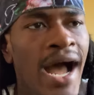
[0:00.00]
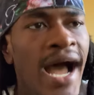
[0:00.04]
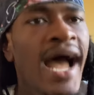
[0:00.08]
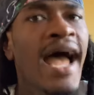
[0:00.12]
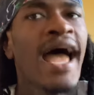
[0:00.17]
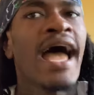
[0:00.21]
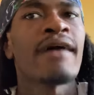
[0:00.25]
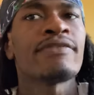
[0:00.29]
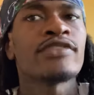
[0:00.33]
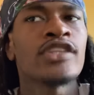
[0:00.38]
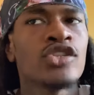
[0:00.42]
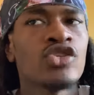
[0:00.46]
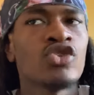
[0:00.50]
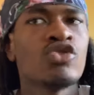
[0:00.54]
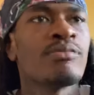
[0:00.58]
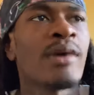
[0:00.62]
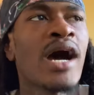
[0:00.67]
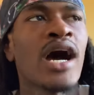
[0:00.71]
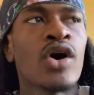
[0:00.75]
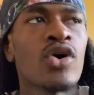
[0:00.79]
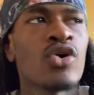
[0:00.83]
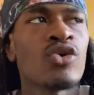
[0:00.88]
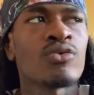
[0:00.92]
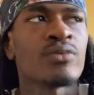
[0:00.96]
I have to do
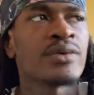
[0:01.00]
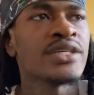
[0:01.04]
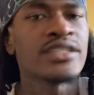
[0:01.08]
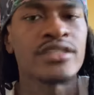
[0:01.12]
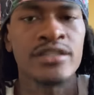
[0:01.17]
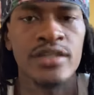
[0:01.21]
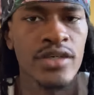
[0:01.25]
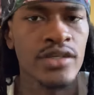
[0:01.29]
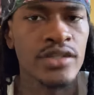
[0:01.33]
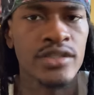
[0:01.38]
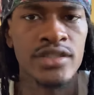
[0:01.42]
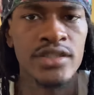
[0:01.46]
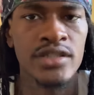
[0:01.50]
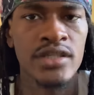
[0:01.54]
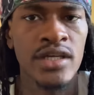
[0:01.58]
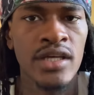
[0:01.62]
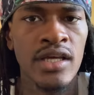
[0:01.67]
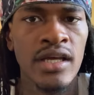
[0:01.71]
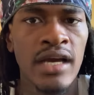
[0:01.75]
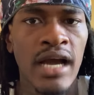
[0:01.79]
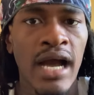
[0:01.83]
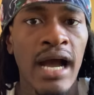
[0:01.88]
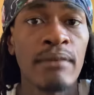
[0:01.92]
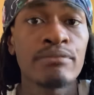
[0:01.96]
my own research.
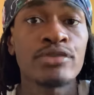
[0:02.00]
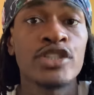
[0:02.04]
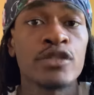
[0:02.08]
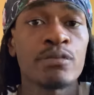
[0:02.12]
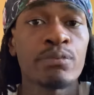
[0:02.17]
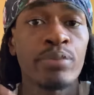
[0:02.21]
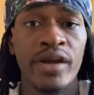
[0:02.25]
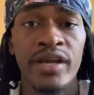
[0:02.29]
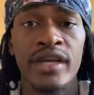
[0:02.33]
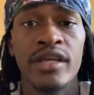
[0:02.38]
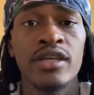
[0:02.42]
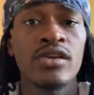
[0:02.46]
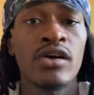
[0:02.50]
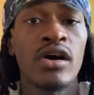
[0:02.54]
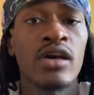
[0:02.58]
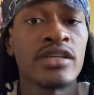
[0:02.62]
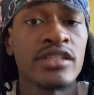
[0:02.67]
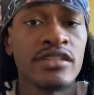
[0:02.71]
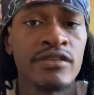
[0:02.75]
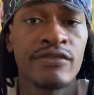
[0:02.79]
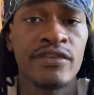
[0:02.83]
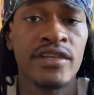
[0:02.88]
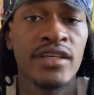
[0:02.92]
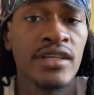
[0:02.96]
I'm just bringing y'all
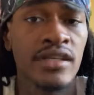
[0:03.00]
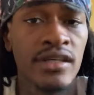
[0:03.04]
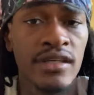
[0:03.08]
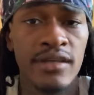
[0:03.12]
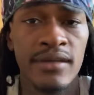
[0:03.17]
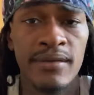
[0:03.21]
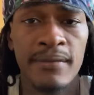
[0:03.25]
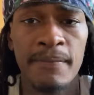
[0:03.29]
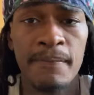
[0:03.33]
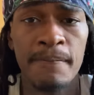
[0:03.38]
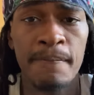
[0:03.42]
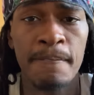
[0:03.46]
this vid.